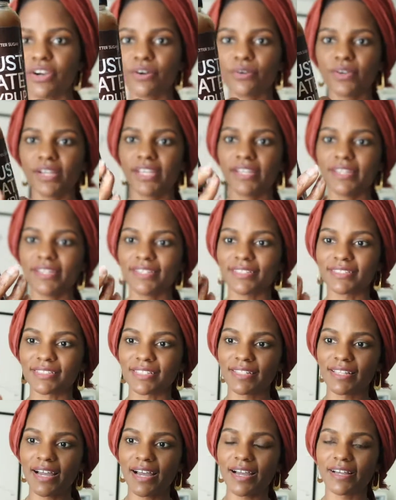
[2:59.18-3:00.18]
No,
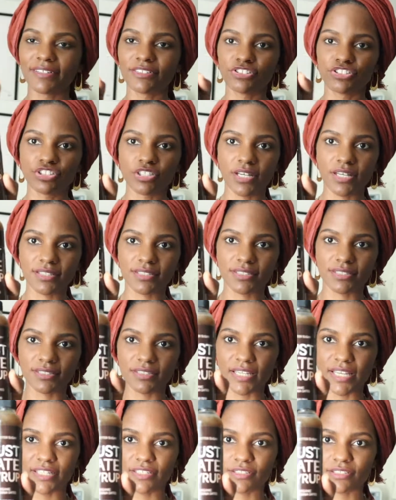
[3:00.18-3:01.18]
it is not
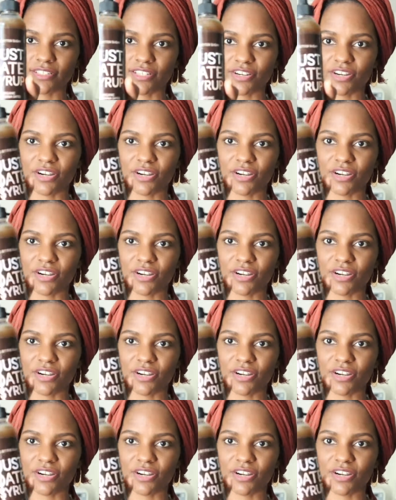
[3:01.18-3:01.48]
just date